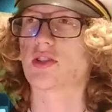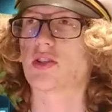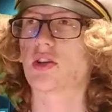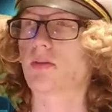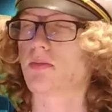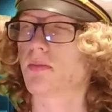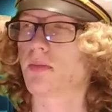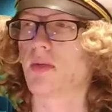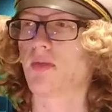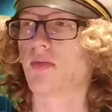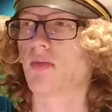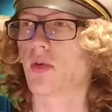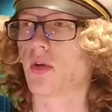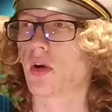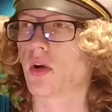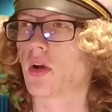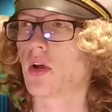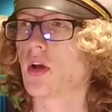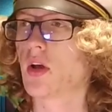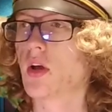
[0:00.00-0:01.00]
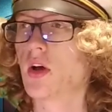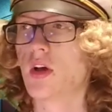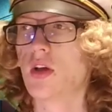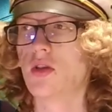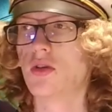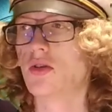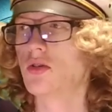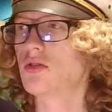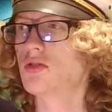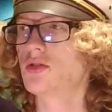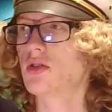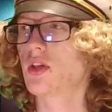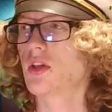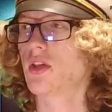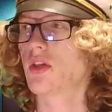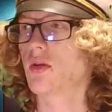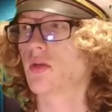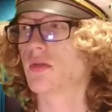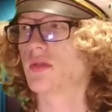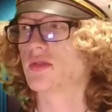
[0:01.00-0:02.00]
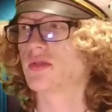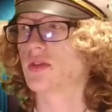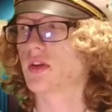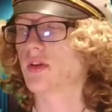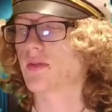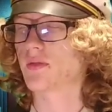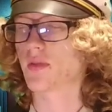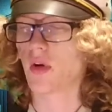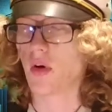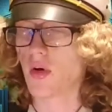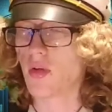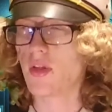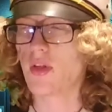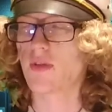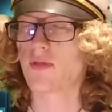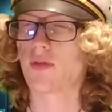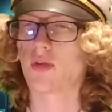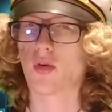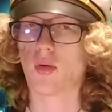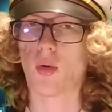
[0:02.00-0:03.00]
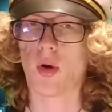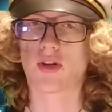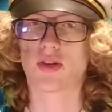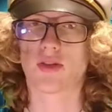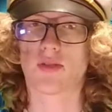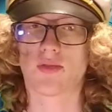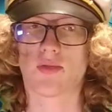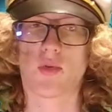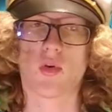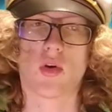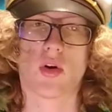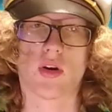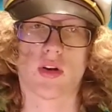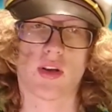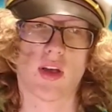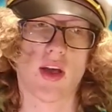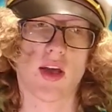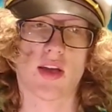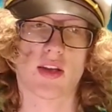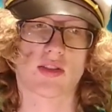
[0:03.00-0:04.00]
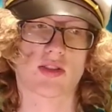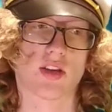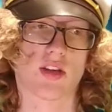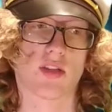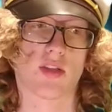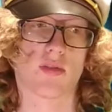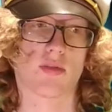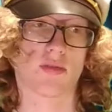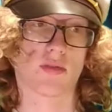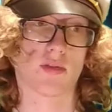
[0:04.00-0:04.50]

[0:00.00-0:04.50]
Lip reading: ship before. Usually they're reserved only for Quadrant 4 attacks on the